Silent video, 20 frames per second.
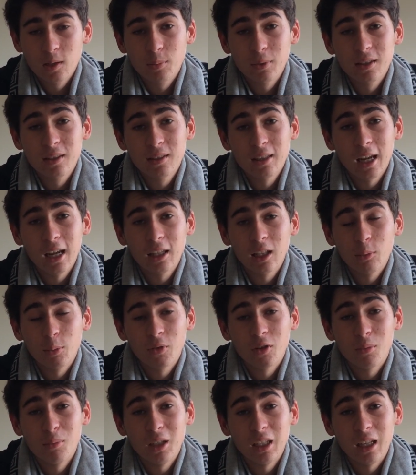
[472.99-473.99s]
but sadly
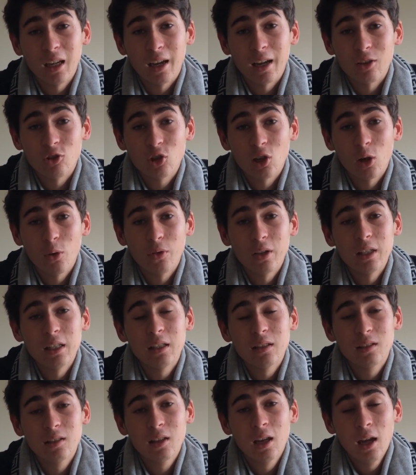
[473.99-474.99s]
with the mini HL it
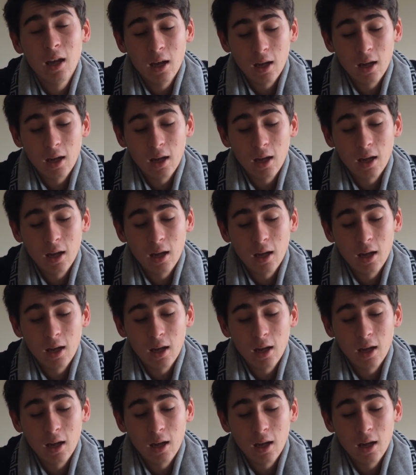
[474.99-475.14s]
is